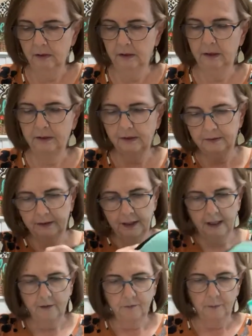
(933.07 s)
It doesn't
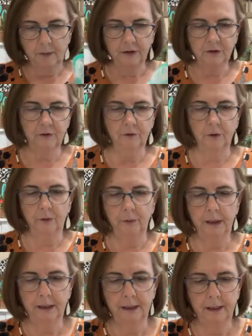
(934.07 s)
have much of the
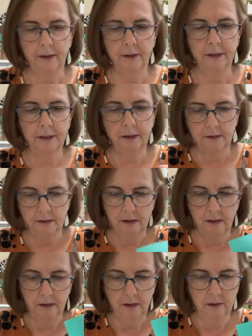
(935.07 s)
green area.
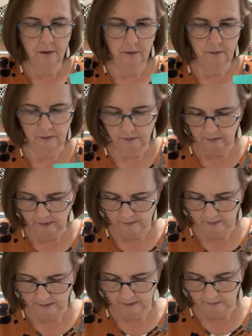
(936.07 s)
So let's
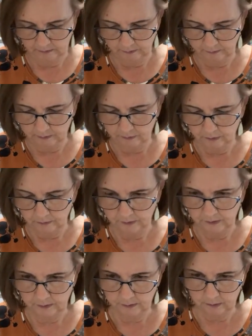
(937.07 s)
see. So this one goes
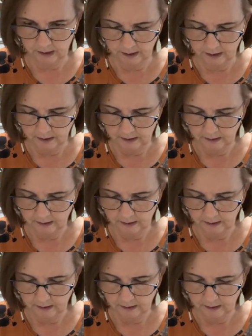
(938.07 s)
this way.